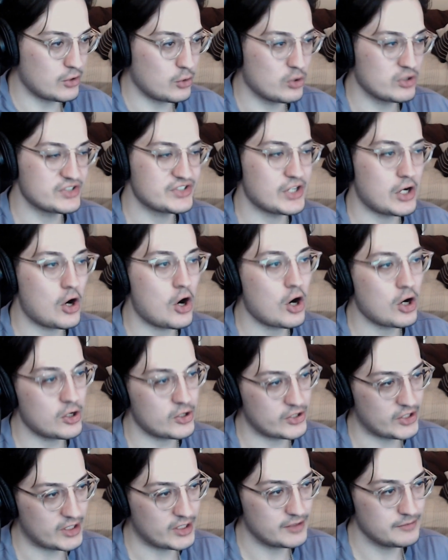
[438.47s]
or is it
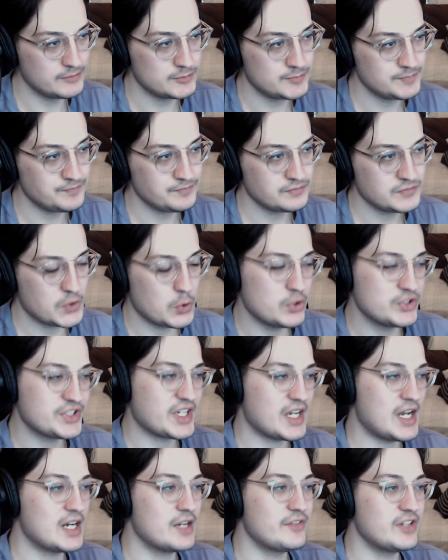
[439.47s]
harder, or is it
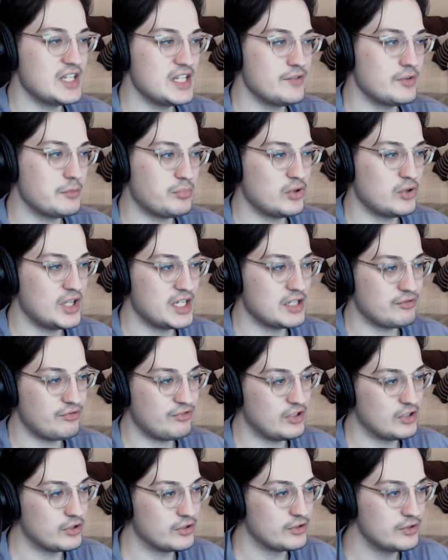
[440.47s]
kind of an even playing
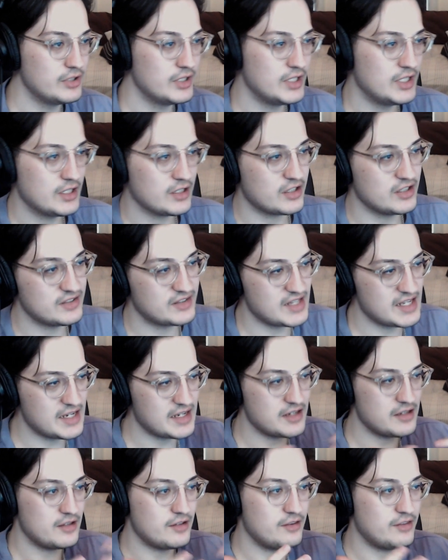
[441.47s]
field because
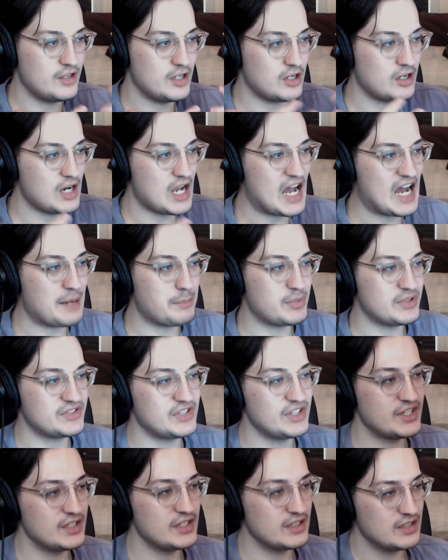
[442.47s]
they they're
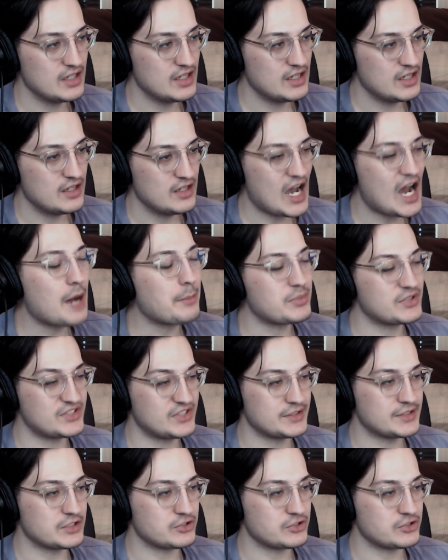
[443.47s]
opposite opposites